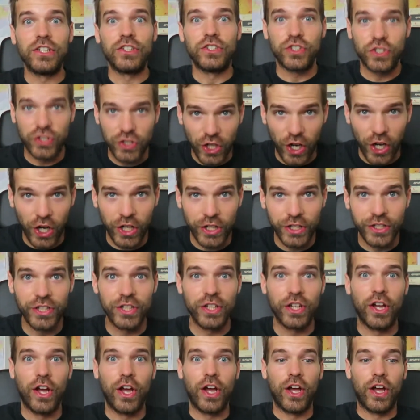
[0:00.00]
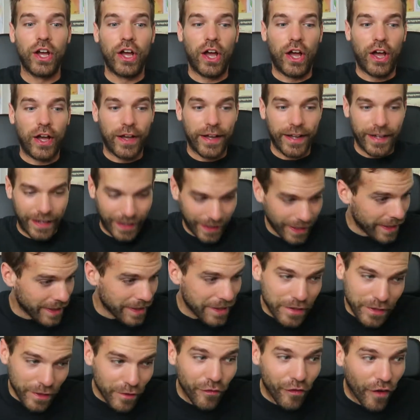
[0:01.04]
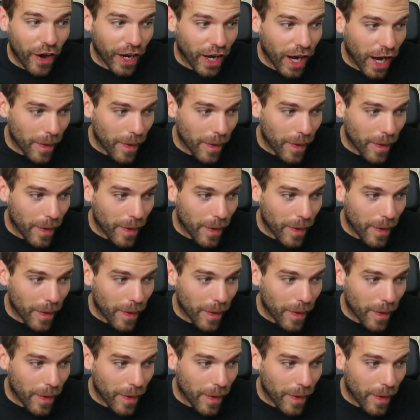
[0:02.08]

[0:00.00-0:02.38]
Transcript: start cleaning the fuck